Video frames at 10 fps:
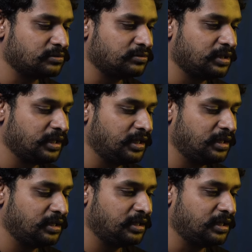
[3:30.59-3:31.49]
to
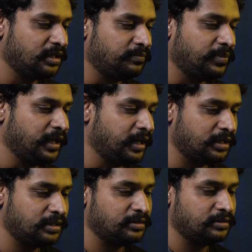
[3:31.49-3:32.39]
little
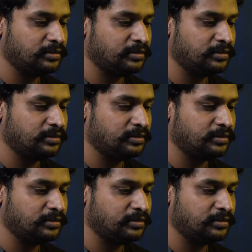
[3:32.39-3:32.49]
bit.